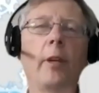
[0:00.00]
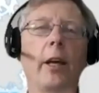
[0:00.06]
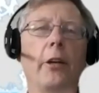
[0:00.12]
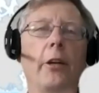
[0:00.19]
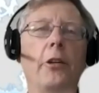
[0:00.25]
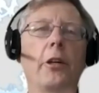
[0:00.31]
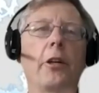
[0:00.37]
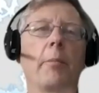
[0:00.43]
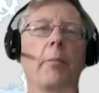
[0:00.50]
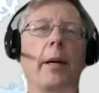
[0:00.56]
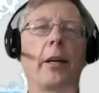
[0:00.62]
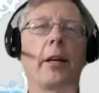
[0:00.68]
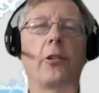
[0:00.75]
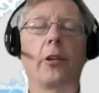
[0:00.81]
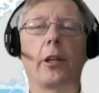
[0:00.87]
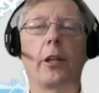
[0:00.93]
And you can
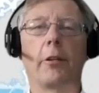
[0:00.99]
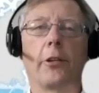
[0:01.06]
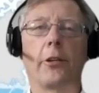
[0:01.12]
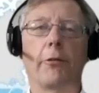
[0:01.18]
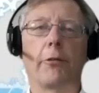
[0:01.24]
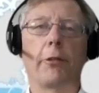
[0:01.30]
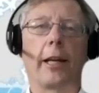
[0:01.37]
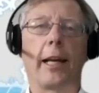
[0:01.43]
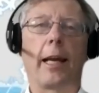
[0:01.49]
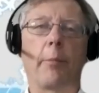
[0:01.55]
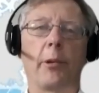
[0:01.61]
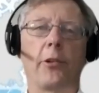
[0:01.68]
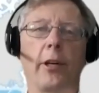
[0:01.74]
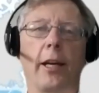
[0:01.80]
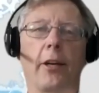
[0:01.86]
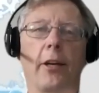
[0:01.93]
imagine there are different
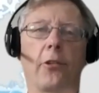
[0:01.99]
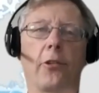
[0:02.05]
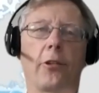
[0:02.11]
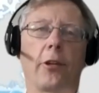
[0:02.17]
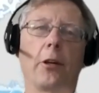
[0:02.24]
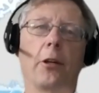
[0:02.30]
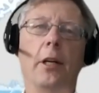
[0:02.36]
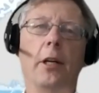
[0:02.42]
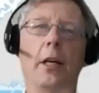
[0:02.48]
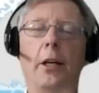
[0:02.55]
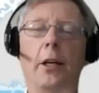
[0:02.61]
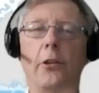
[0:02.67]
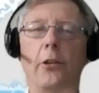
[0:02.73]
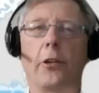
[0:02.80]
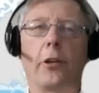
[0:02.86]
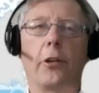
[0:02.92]
habitats. So
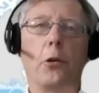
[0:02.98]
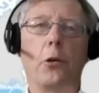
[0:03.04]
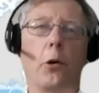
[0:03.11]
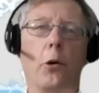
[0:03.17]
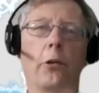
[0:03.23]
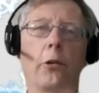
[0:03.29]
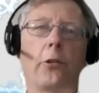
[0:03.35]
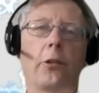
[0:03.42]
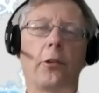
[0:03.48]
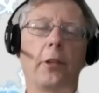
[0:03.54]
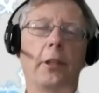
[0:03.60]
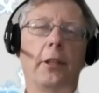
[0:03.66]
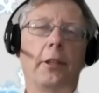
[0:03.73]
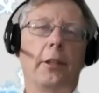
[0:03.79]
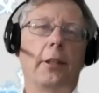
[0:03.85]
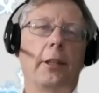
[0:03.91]
to the north,
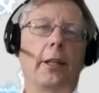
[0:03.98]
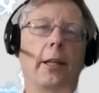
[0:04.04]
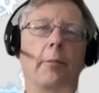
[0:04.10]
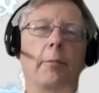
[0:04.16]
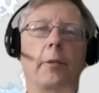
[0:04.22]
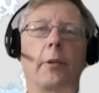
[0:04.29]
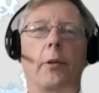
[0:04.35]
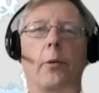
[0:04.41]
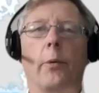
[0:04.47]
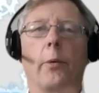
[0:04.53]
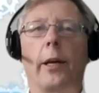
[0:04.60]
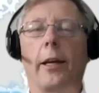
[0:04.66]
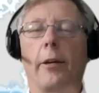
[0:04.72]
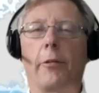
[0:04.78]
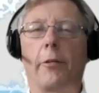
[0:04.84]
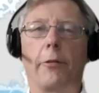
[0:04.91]

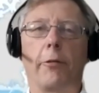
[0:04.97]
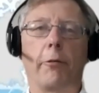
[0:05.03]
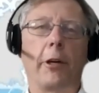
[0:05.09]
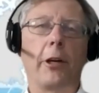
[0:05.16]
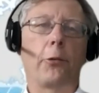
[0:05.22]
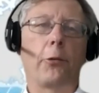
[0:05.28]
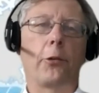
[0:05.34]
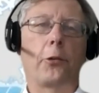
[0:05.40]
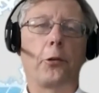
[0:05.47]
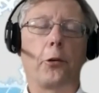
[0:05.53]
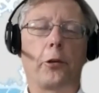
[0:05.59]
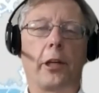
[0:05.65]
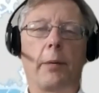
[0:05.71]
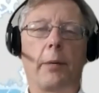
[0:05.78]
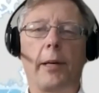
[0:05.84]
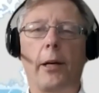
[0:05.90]
where Rhys was
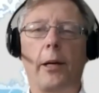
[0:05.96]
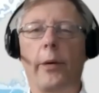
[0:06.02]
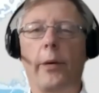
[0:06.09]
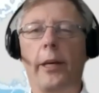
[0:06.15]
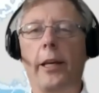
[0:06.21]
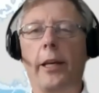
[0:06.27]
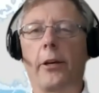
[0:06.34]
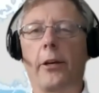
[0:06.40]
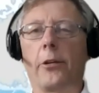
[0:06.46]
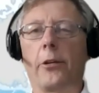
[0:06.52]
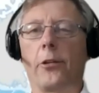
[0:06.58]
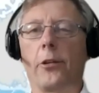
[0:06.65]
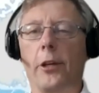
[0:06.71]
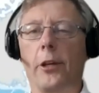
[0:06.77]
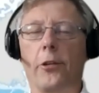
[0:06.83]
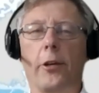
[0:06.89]
talking about where he
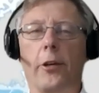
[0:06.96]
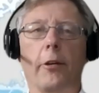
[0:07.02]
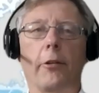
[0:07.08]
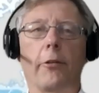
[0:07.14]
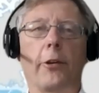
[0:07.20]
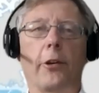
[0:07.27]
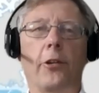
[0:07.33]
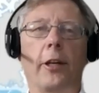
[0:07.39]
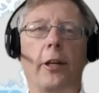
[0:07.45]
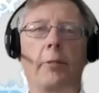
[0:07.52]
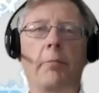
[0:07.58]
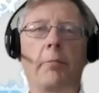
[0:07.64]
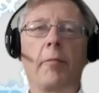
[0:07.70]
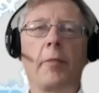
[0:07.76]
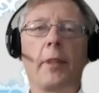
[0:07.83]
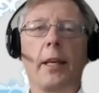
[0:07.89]
goes, he's going fishing,
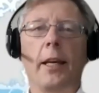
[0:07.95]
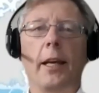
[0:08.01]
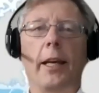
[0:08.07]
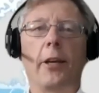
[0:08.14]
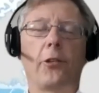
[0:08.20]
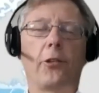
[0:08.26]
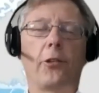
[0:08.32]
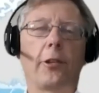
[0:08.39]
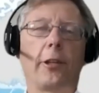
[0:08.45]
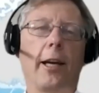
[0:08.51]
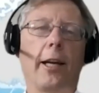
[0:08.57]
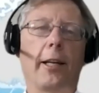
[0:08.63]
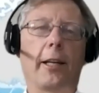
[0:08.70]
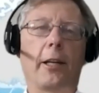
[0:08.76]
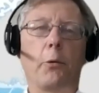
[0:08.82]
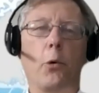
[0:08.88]
it's
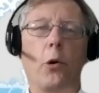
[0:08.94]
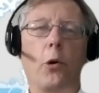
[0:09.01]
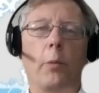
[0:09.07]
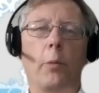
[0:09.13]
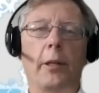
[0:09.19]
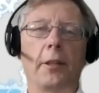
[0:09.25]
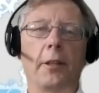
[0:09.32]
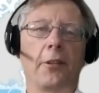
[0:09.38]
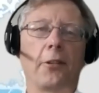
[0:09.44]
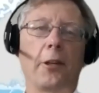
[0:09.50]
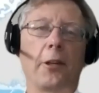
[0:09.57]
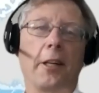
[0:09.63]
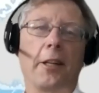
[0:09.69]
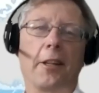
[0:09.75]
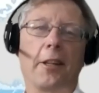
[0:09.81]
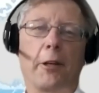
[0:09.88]
slightly warmer
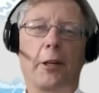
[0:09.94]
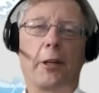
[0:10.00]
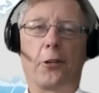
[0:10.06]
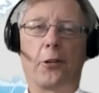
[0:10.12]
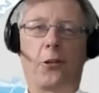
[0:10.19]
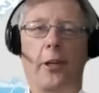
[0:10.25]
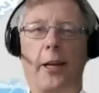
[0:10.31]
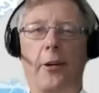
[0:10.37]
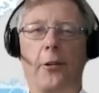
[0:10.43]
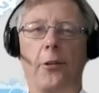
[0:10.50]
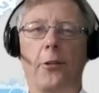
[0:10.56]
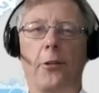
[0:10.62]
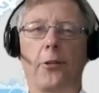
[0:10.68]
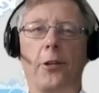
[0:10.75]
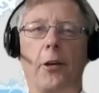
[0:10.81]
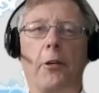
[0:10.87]
than in the real south.
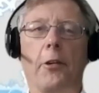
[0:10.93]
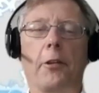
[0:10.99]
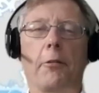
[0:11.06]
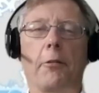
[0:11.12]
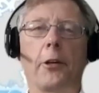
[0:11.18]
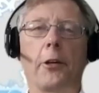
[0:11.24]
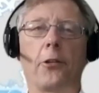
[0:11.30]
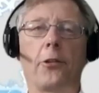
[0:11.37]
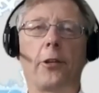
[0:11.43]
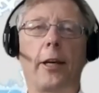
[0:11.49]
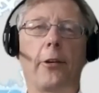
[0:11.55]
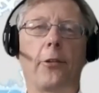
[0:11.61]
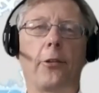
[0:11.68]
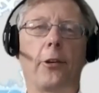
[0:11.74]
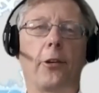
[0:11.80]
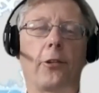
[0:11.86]
So in the real
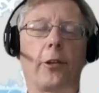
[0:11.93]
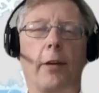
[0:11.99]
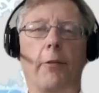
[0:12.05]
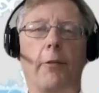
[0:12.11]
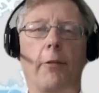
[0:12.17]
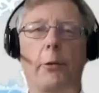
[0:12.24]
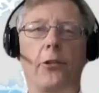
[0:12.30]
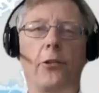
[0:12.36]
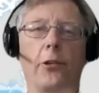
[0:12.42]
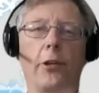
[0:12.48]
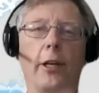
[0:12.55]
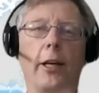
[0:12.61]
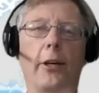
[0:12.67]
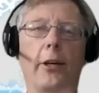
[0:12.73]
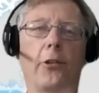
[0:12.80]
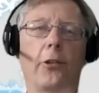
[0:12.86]
south, it's covered with
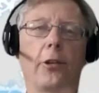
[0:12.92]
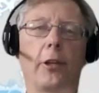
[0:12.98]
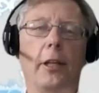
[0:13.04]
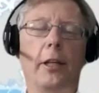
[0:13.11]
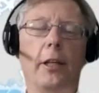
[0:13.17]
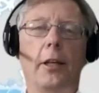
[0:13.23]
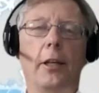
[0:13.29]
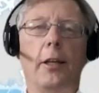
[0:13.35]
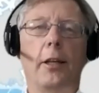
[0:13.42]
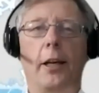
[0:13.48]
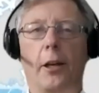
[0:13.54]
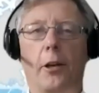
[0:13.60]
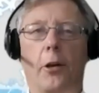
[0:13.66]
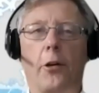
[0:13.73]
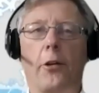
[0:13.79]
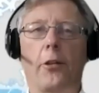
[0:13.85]
sea ice a
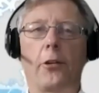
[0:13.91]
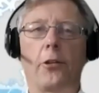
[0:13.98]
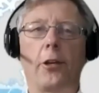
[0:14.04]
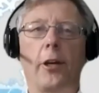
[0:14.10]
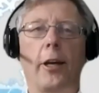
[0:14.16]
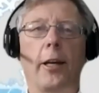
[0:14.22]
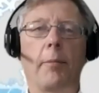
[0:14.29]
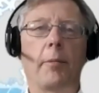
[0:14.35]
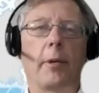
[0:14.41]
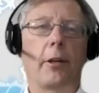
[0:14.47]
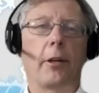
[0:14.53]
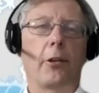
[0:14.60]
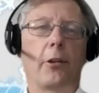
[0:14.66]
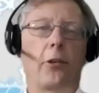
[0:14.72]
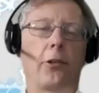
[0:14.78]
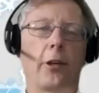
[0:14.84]
lot of the time,
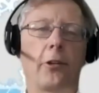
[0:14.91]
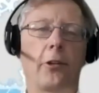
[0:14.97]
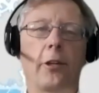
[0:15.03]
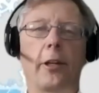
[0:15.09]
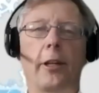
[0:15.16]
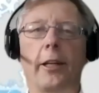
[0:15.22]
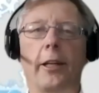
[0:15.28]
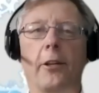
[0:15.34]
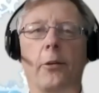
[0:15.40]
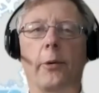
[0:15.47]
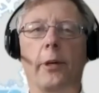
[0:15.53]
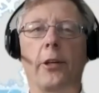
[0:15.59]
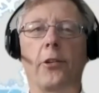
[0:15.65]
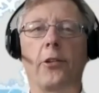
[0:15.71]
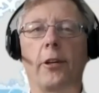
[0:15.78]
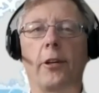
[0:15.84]
certainly
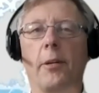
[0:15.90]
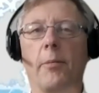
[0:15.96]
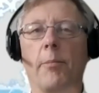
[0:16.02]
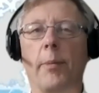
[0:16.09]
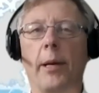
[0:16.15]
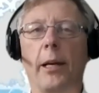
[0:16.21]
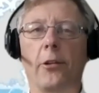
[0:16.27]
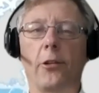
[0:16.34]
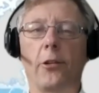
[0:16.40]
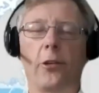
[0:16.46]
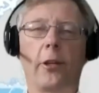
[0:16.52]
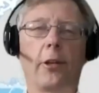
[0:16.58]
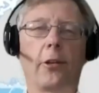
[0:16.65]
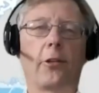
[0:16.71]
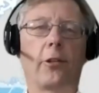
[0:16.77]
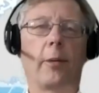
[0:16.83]
winter. It melts
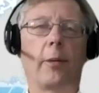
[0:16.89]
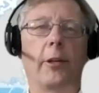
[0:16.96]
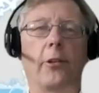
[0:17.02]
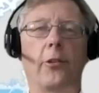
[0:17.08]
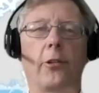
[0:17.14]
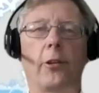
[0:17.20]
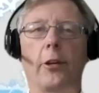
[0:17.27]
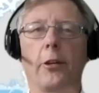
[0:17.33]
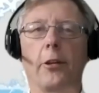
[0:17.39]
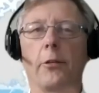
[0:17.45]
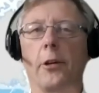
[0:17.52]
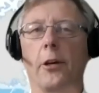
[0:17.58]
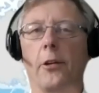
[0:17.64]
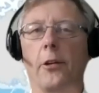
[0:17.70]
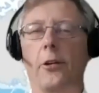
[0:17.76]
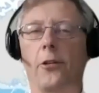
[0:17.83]
in the summer, so you've
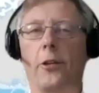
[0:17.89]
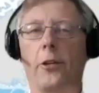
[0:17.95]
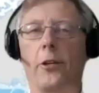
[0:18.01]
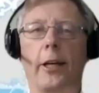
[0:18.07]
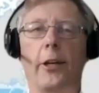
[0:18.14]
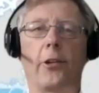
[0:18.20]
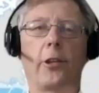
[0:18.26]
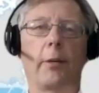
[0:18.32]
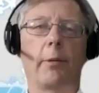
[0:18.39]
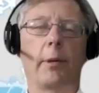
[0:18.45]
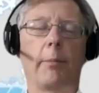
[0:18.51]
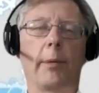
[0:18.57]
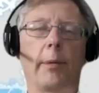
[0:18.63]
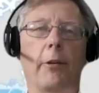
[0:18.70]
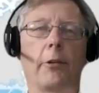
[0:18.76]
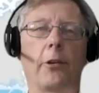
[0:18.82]
got the sea ice
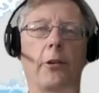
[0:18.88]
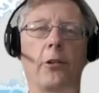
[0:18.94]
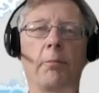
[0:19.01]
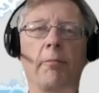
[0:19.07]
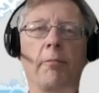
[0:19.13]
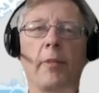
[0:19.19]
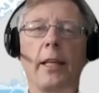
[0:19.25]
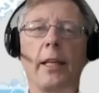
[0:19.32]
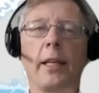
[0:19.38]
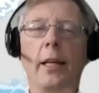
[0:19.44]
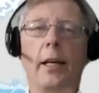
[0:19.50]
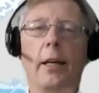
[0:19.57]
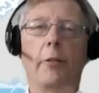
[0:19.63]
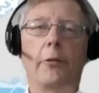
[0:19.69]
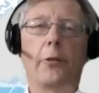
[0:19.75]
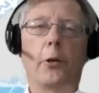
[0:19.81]
coming backwards
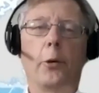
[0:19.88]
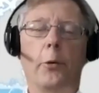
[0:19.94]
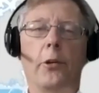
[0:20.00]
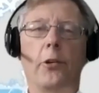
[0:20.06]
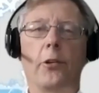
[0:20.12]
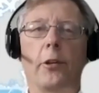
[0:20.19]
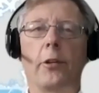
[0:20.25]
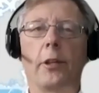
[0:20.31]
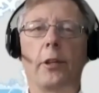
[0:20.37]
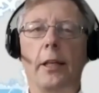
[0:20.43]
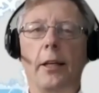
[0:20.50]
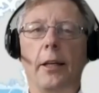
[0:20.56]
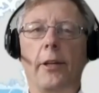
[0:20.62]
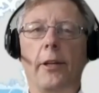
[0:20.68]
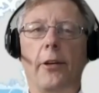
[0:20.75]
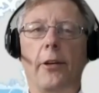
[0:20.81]
and forwards. And
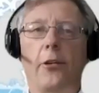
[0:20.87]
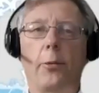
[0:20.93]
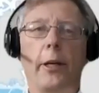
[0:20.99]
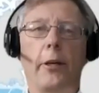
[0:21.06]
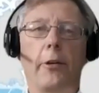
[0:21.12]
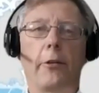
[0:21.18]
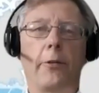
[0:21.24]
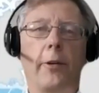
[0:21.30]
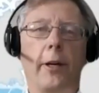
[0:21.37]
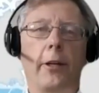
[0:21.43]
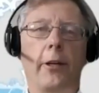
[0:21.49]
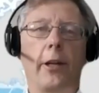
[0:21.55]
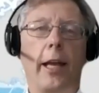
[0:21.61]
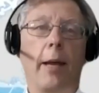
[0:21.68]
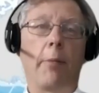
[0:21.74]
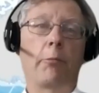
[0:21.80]
that's where you
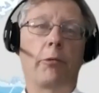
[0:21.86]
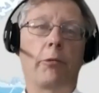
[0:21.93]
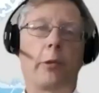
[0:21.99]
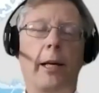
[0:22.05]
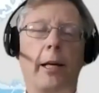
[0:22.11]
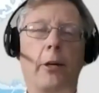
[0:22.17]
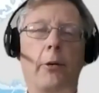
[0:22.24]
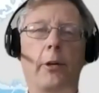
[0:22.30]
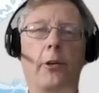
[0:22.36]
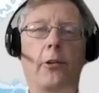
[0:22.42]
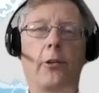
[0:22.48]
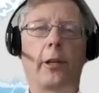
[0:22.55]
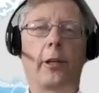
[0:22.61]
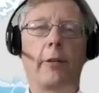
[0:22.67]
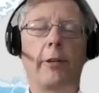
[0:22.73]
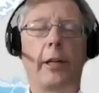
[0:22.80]
find emperor
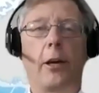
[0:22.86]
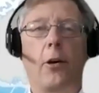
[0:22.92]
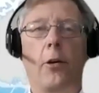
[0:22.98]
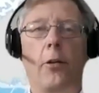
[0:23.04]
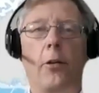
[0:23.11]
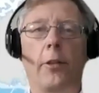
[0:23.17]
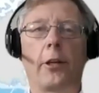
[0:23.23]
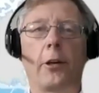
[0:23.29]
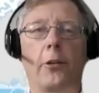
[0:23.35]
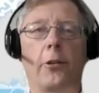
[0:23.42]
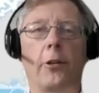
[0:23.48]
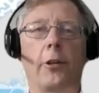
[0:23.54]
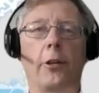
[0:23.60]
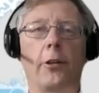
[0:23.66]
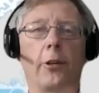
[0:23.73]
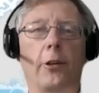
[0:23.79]
penguins living on the
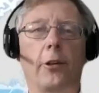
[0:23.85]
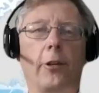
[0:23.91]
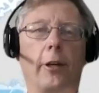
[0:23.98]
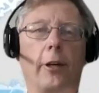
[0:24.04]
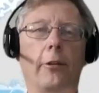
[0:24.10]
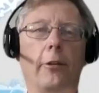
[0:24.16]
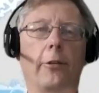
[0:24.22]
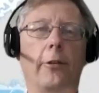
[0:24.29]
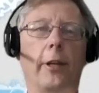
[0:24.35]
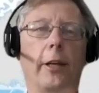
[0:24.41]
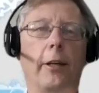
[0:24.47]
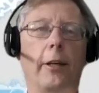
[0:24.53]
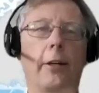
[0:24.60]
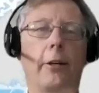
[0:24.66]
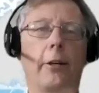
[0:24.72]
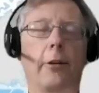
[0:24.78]
continent itself.
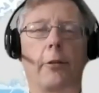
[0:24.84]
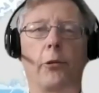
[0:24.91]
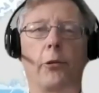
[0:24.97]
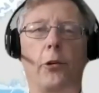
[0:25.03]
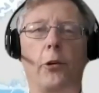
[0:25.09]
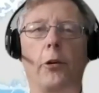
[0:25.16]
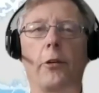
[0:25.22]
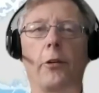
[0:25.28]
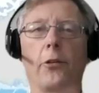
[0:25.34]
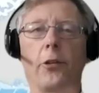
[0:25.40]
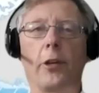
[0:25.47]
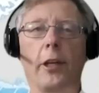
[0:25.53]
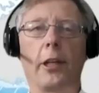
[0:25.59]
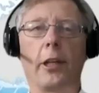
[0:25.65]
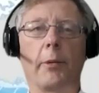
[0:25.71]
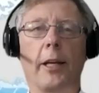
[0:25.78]
I'm sure you've
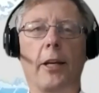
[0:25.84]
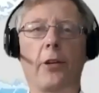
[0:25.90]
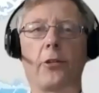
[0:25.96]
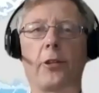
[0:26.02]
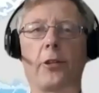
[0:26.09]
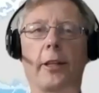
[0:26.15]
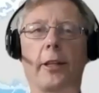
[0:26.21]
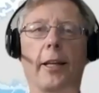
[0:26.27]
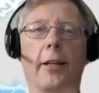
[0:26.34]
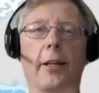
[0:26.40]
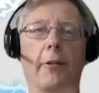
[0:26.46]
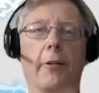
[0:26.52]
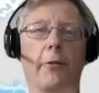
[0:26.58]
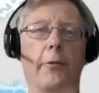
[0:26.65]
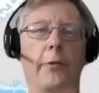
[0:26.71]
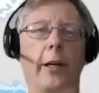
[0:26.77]
seen them nesting there.
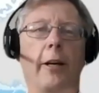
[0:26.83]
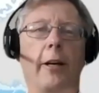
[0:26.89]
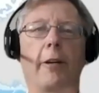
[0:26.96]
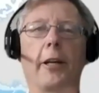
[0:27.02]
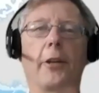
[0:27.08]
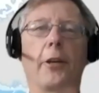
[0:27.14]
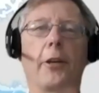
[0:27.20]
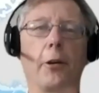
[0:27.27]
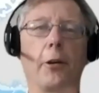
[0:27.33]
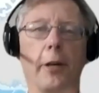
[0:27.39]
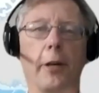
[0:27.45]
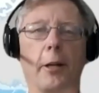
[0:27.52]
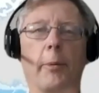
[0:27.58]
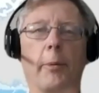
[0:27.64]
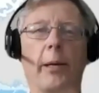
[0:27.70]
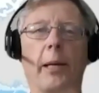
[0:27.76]
They're very cute
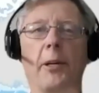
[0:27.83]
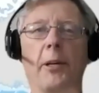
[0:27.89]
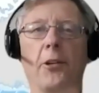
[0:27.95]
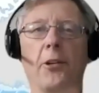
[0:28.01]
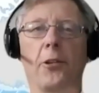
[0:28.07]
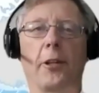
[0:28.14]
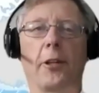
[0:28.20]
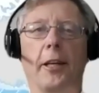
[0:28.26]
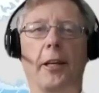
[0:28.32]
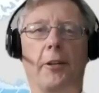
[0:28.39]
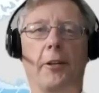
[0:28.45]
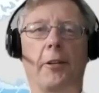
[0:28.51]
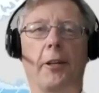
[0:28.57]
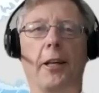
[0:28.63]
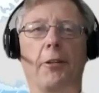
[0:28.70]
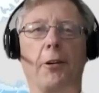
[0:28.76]
little babies that
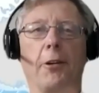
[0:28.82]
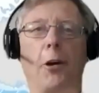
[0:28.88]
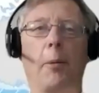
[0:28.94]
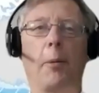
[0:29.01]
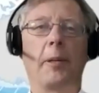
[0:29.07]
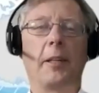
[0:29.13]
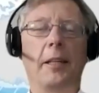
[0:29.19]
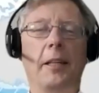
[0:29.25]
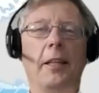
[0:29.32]
they grow up.